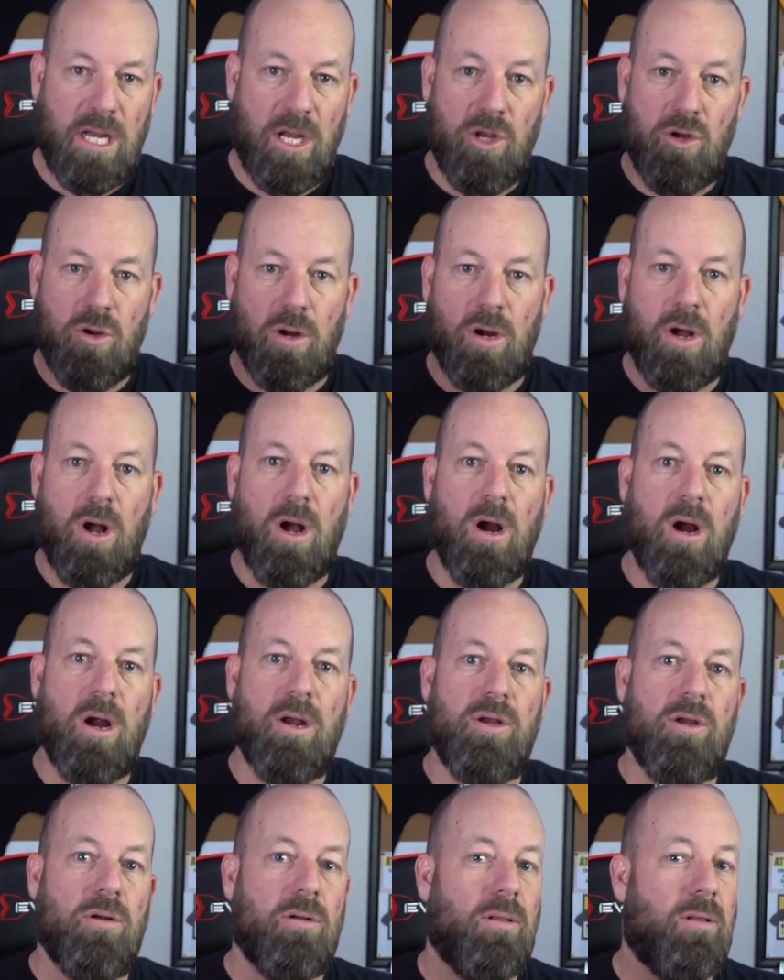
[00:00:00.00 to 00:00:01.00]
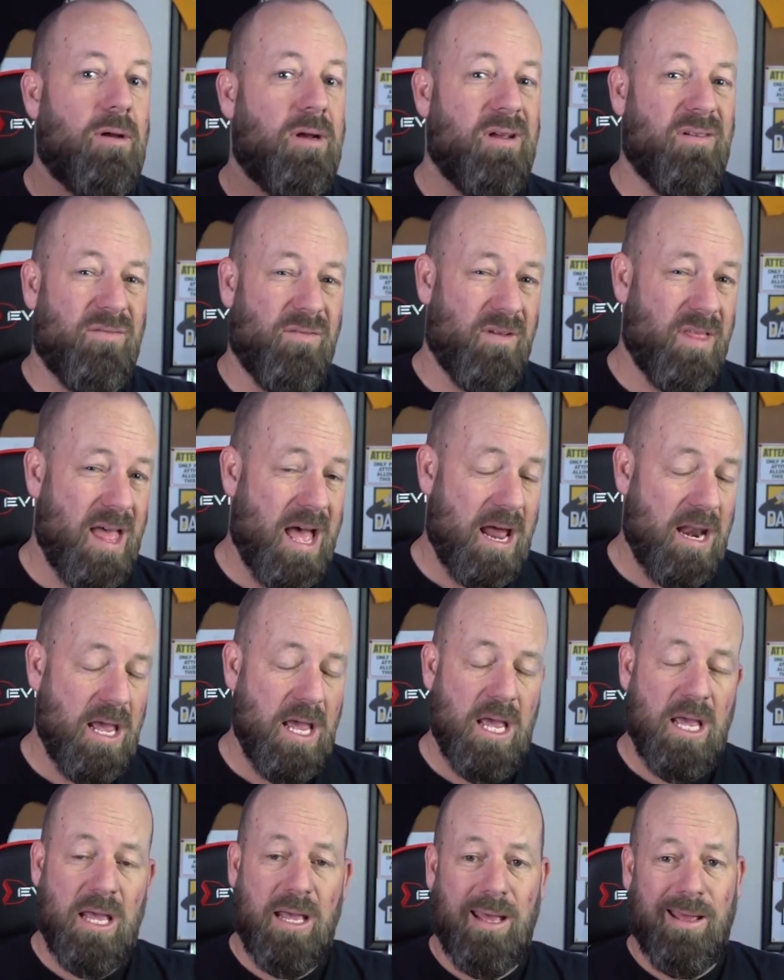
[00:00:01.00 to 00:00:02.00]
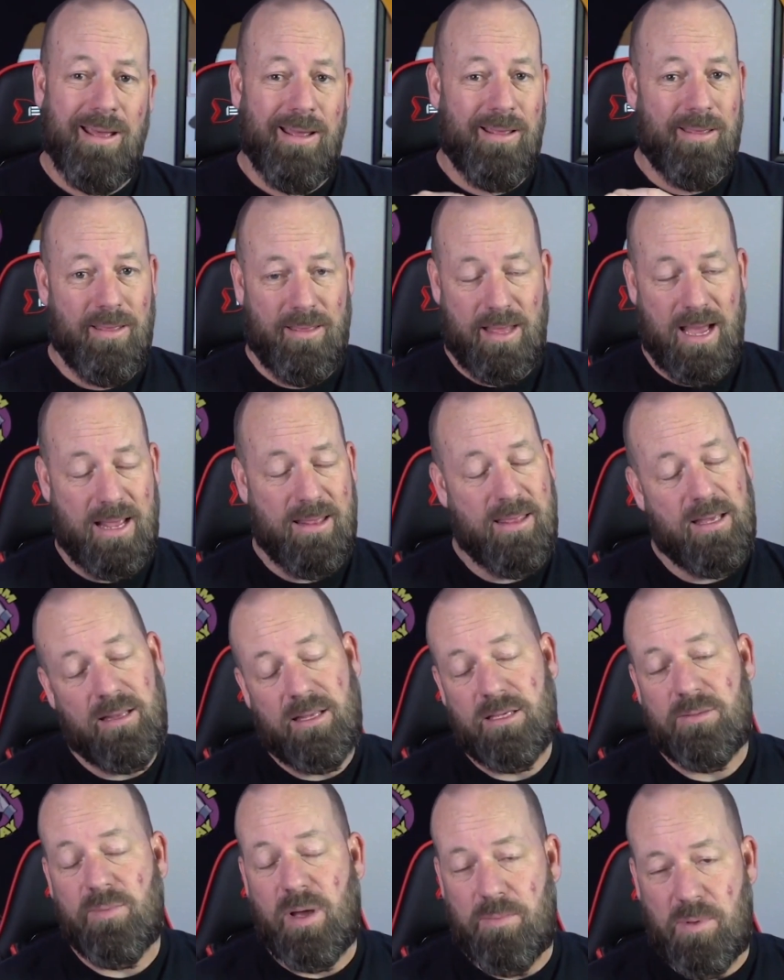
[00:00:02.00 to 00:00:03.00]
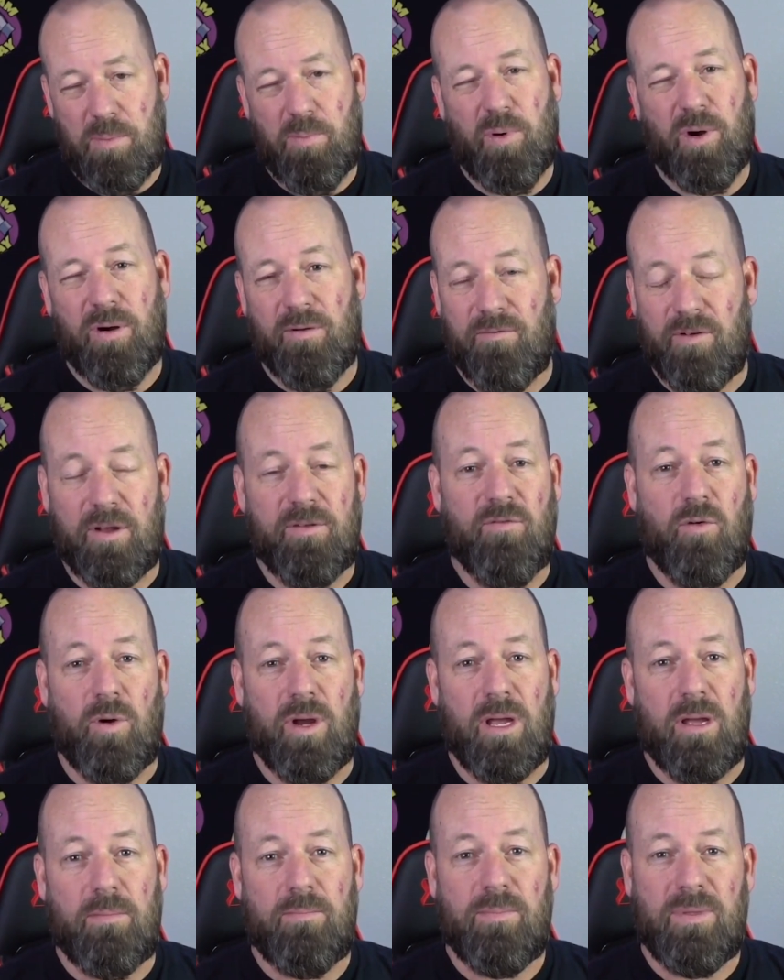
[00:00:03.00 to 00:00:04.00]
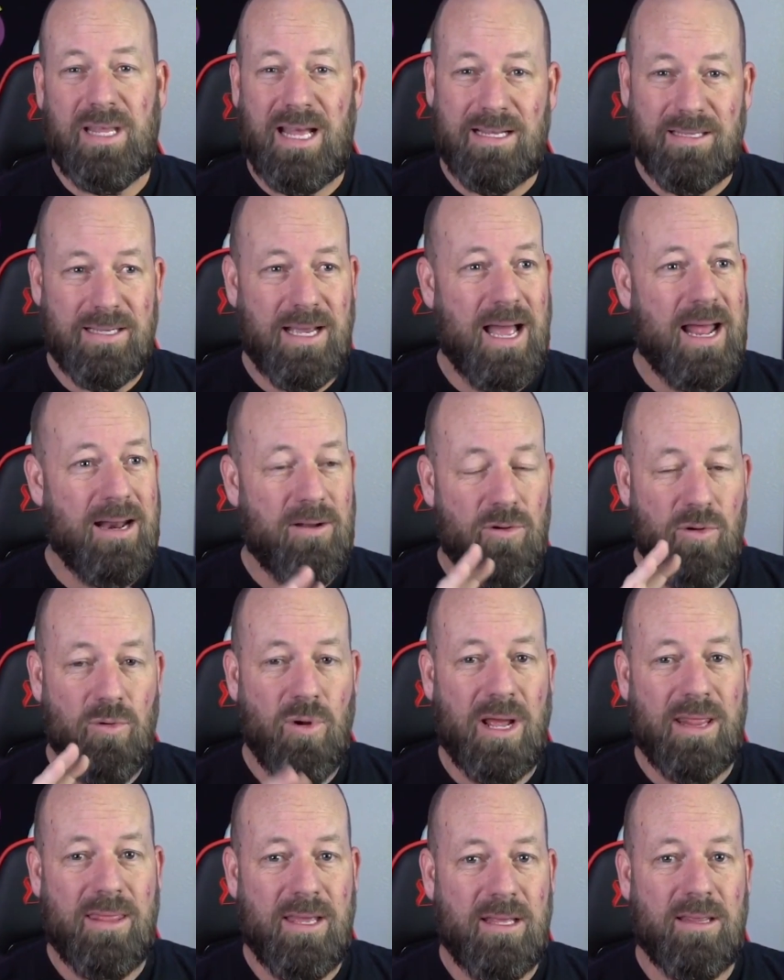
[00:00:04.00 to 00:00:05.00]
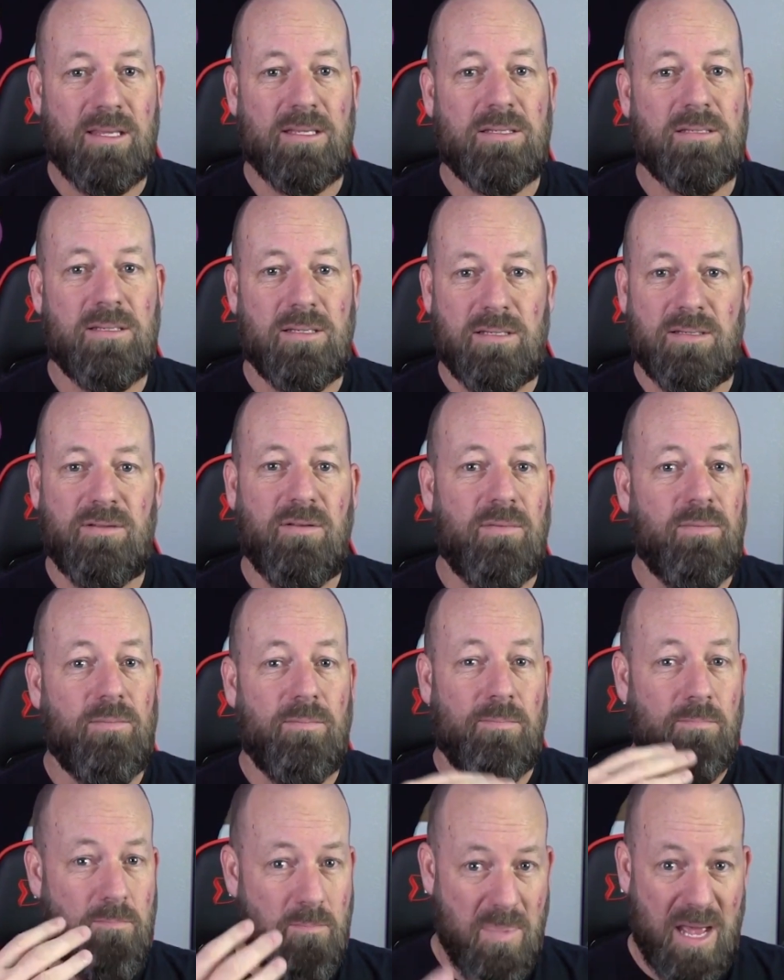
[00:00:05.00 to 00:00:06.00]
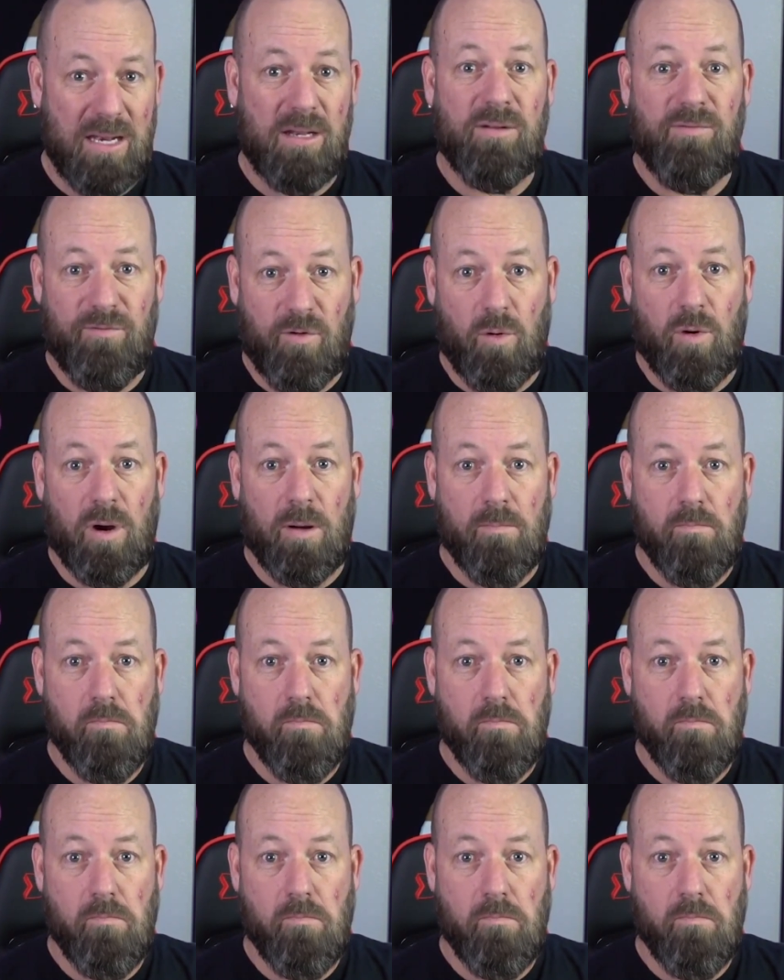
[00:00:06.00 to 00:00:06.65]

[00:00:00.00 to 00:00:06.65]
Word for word: in your car and you're looking for that, I think this might be perfect for you. That's kind of who I think this is meant for.